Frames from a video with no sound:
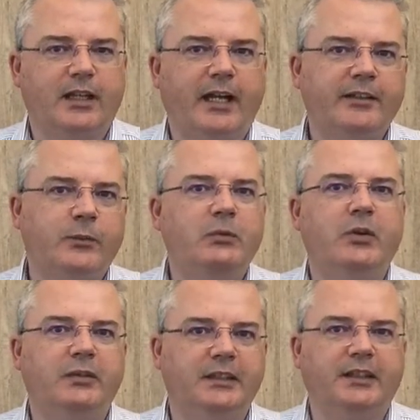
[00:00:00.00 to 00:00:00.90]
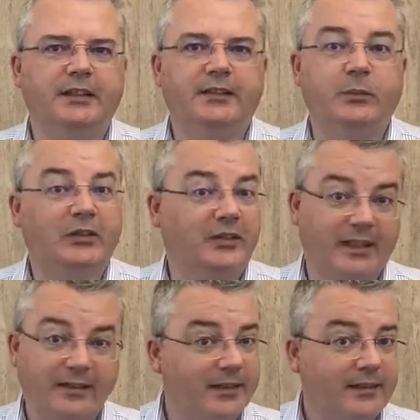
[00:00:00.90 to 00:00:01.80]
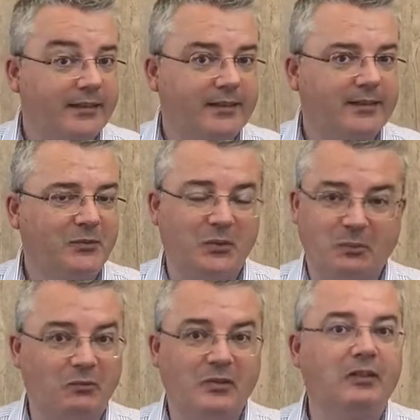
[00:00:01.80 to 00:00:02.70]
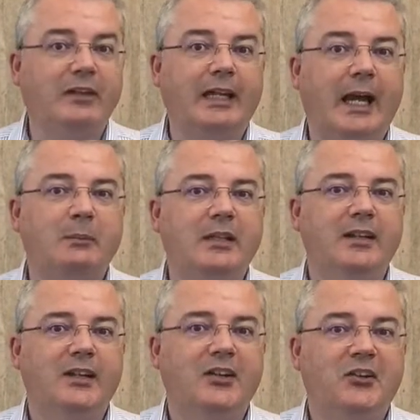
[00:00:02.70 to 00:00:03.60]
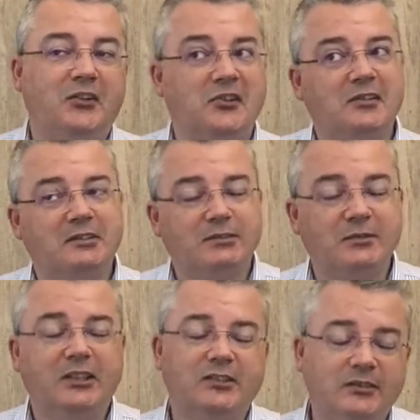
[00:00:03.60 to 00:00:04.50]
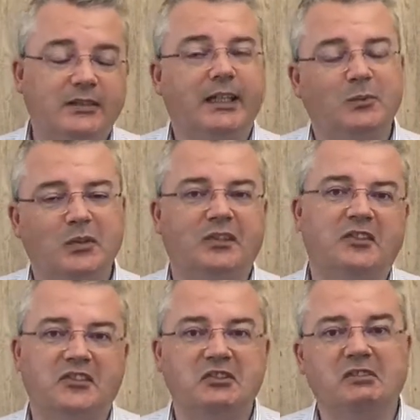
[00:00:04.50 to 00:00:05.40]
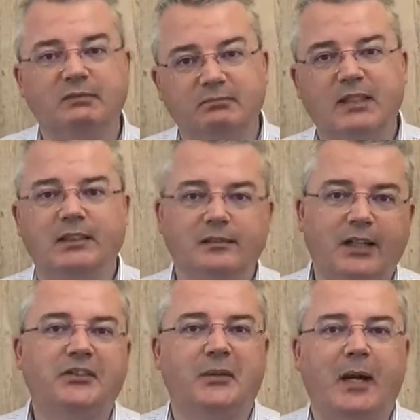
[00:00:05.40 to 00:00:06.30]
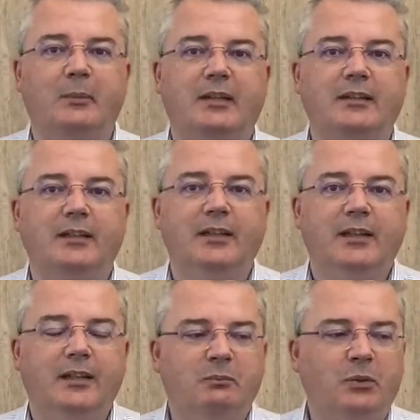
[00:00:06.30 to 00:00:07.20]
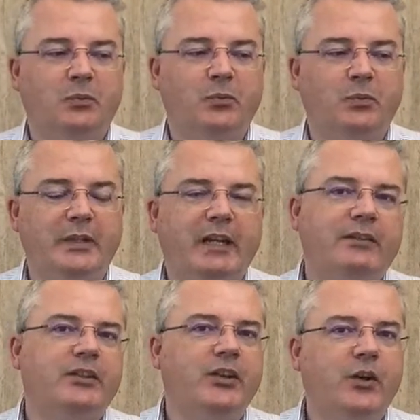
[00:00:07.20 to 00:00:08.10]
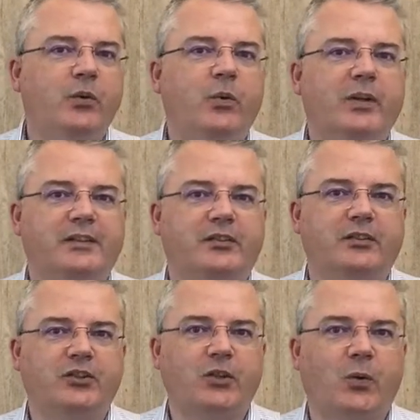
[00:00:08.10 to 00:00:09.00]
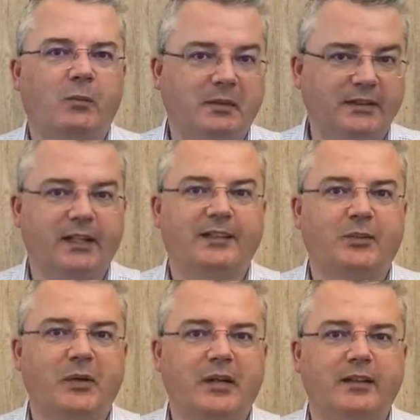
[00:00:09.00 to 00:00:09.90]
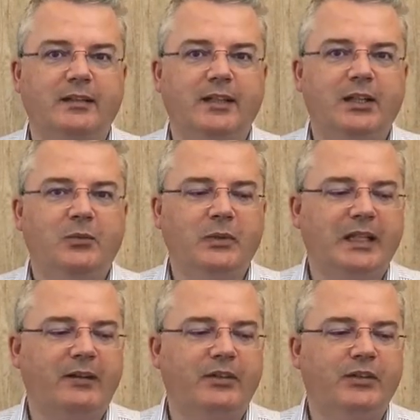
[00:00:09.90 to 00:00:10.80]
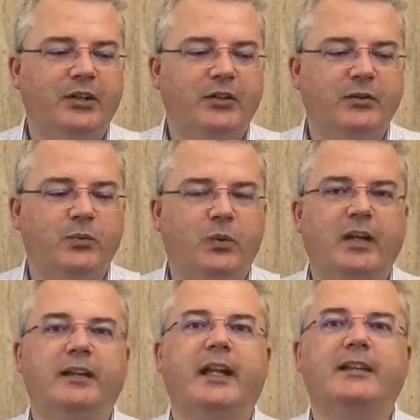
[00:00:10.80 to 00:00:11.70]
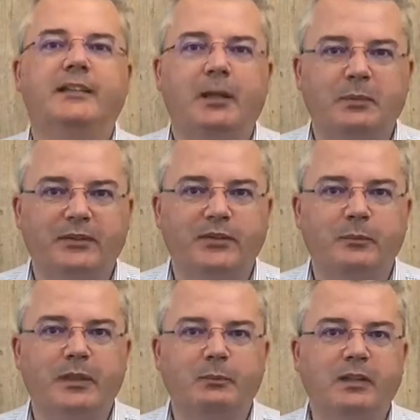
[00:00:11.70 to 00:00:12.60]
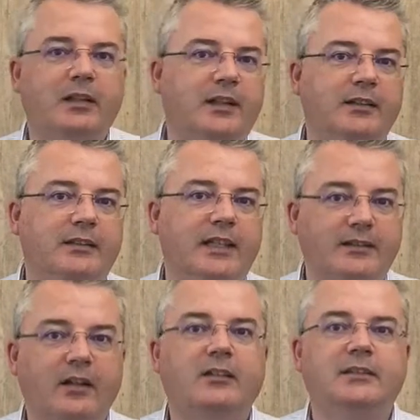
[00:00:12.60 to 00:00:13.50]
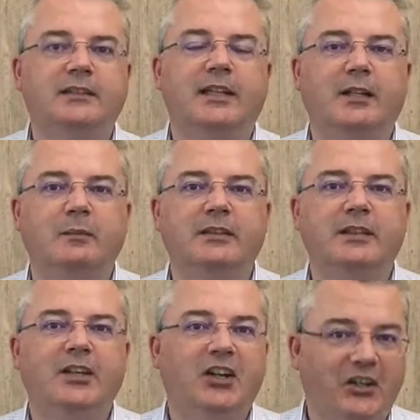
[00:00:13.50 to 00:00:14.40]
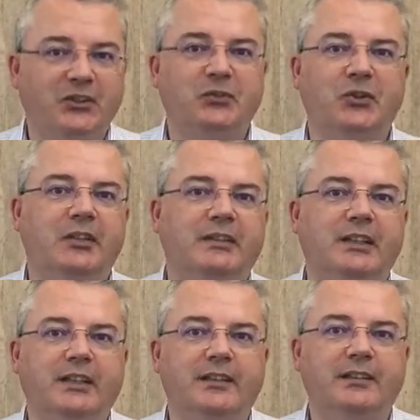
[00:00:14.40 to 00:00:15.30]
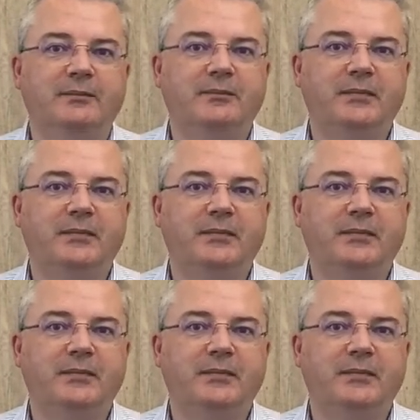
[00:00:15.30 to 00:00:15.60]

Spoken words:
as we roll the dice, we could get a 6, we'd be really, really happy, or we could get a 1 or 2 and be not so happy. But we never know what's going to show up on the next square. We never know what our next step is going to be, because it's all determined on the roll of a dice.